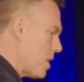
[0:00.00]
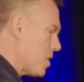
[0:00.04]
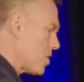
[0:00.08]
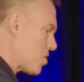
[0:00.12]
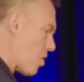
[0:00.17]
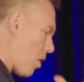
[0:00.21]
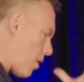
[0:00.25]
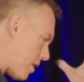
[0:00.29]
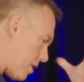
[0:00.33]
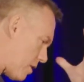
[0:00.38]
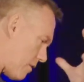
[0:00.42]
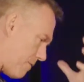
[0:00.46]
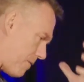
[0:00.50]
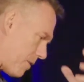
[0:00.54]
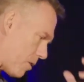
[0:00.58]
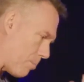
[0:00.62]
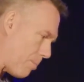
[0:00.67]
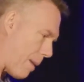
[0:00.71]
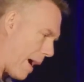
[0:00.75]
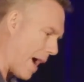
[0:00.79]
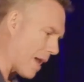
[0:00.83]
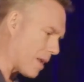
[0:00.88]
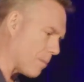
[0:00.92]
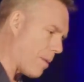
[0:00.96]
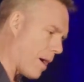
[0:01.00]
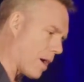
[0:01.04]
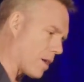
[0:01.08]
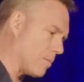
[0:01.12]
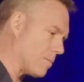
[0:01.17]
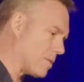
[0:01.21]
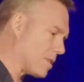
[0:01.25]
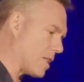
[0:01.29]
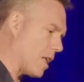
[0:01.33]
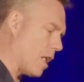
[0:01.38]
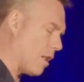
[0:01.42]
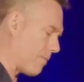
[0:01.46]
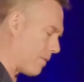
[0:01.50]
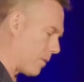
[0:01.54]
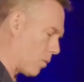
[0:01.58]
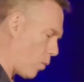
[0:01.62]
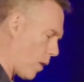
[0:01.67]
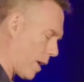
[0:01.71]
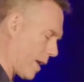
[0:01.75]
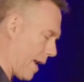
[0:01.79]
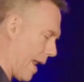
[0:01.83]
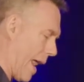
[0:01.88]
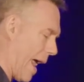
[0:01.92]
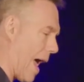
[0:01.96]
starting to feel bad about himself and
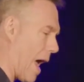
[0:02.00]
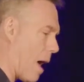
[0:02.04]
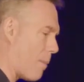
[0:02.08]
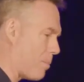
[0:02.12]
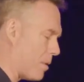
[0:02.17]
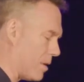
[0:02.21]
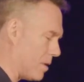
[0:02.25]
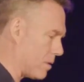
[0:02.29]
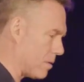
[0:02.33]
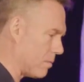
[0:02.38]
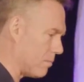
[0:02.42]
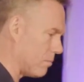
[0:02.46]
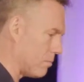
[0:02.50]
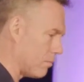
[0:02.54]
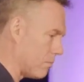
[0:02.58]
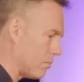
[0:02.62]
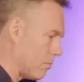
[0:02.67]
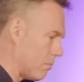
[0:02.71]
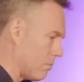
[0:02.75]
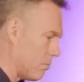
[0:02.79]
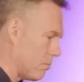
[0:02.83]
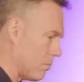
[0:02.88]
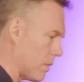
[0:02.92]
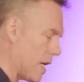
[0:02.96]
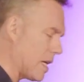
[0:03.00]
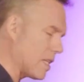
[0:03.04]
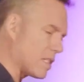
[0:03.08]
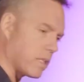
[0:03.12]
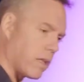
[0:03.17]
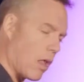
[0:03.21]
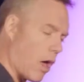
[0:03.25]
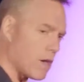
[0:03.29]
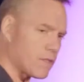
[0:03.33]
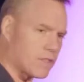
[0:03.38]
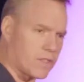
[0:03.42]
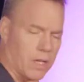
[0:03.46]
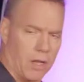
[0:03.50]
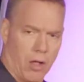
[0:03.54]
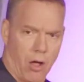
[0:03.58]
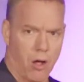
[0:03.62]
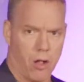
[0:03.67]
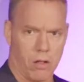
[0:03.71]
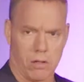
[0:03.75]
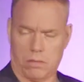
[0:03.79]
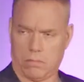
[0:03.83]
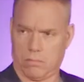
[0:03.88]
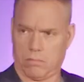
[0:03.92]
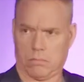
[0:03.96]
what had happened. He's lost it
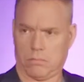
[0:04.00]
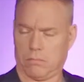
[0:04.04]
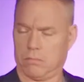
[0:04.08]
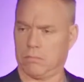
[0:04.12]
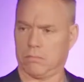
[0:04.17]
all.